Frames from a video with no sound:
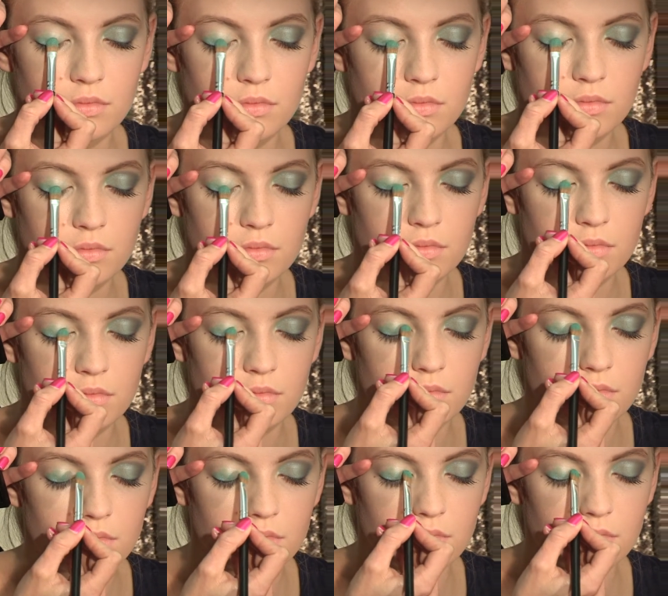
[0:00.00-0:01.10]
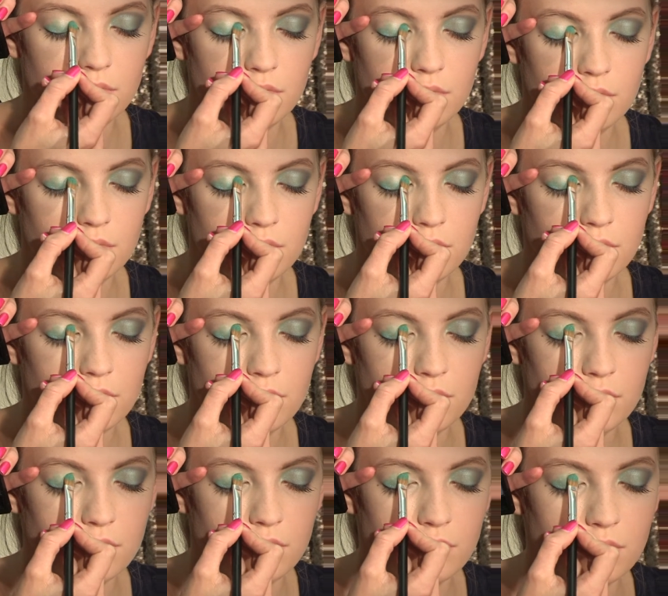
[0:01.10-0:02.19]
It's really good just to pat it on if you're
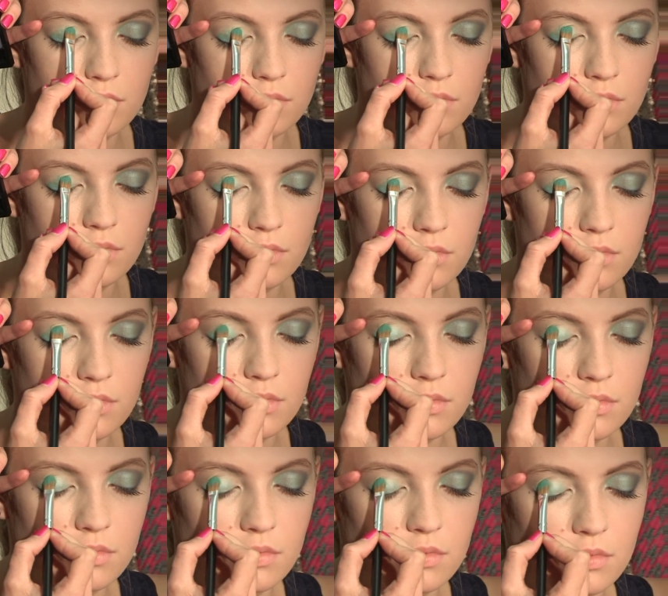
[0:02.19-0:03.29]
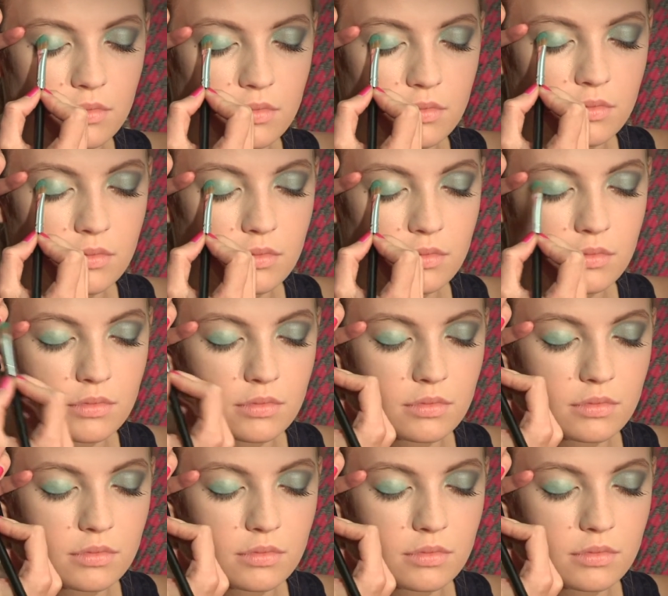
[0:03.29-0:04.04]
doing quite a high pigment colour like me.